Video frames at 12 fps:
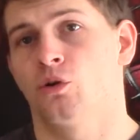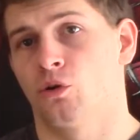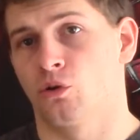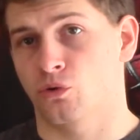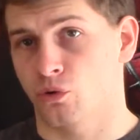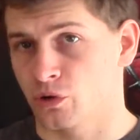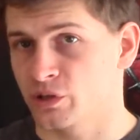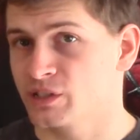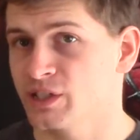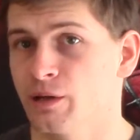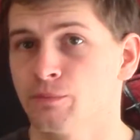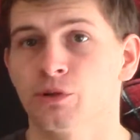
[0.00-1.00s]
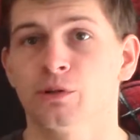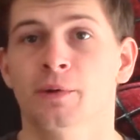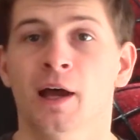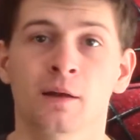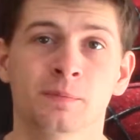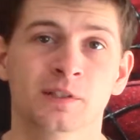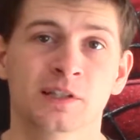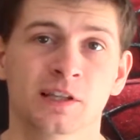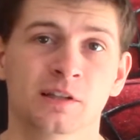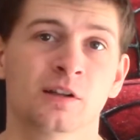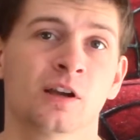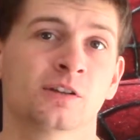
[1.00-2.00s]
According to Emperor
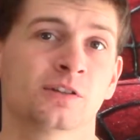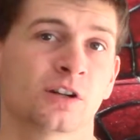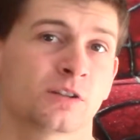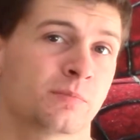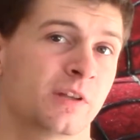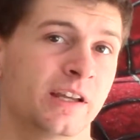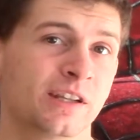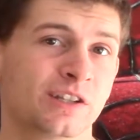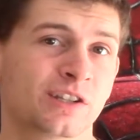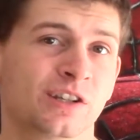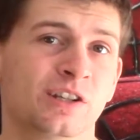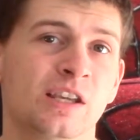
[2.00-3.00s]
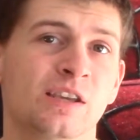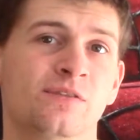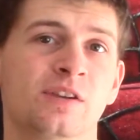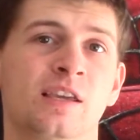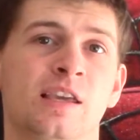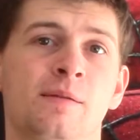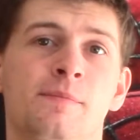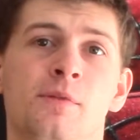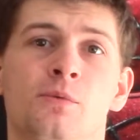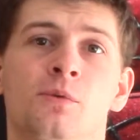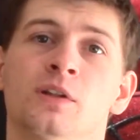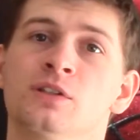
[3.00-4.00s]
Palpatine, Darth Plagueis could even keep the
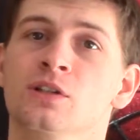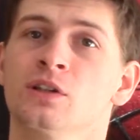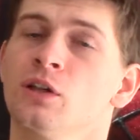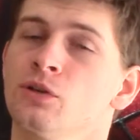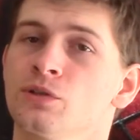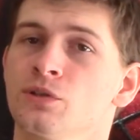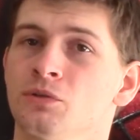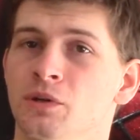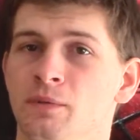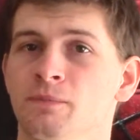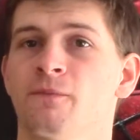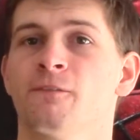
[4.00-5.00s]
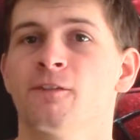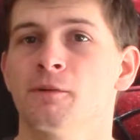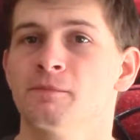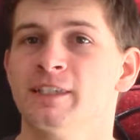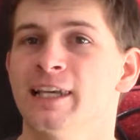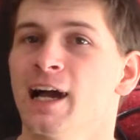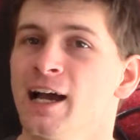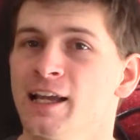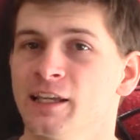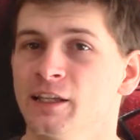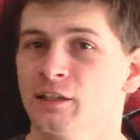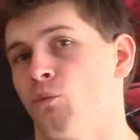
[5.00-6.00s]
ones close to him from
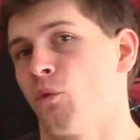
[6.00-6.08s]
dying.